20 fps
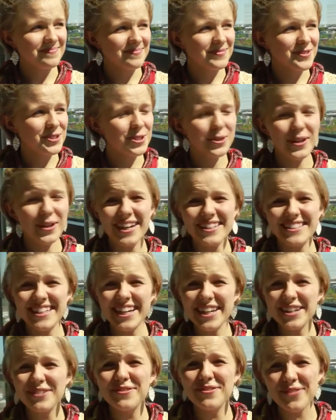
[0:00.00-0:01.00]
So yeah,
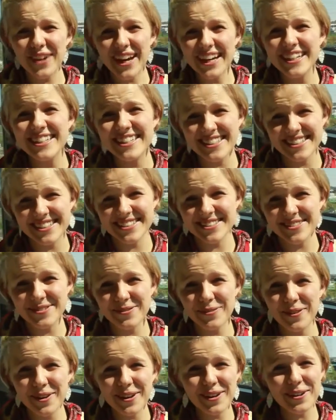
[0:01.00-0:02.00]
take advantage.
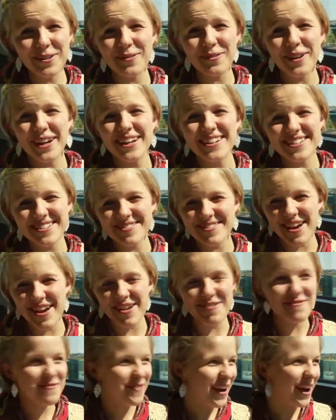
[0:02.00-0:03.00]
We're in a great
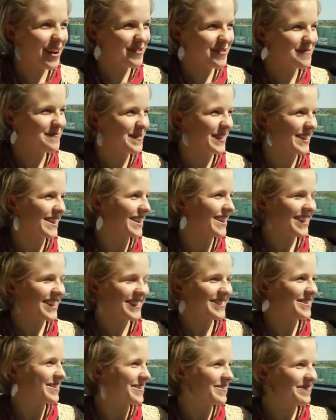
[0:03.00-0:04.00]
environment
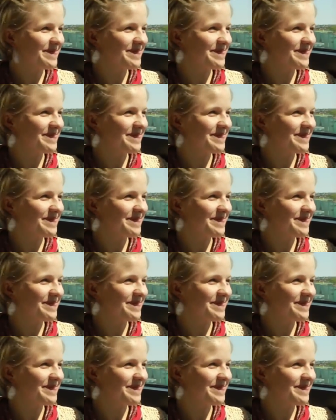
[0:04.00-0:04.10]
and